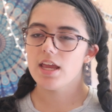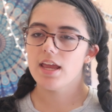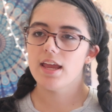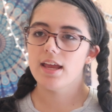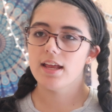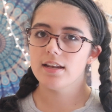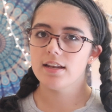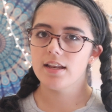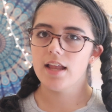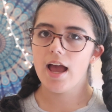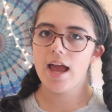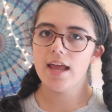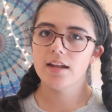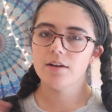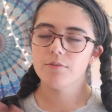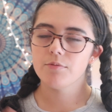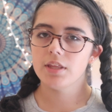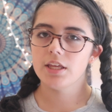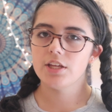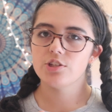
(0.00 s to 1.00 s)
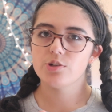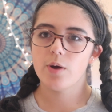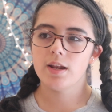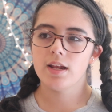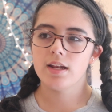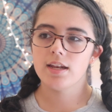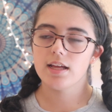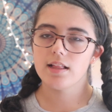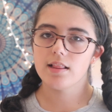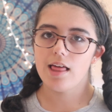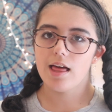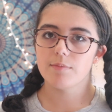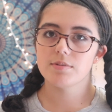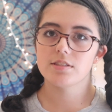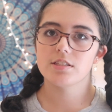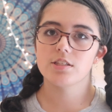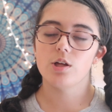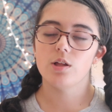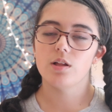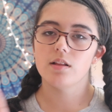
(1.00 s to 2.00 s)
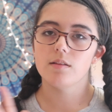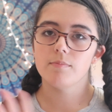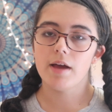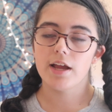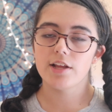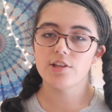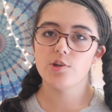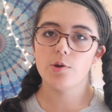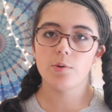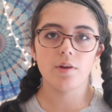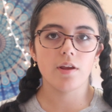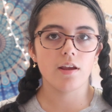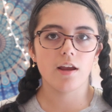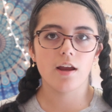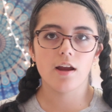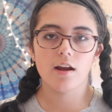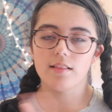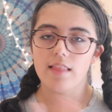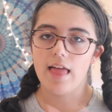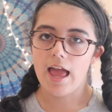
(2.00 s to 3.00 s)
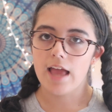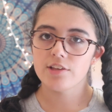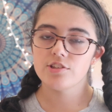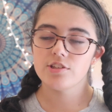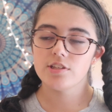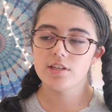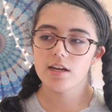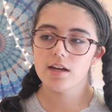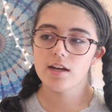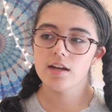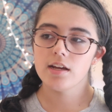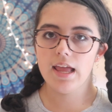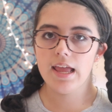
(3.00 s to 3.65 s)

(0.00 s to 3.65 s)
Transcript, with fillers: And I didn't really join any clubs till my junior year last year.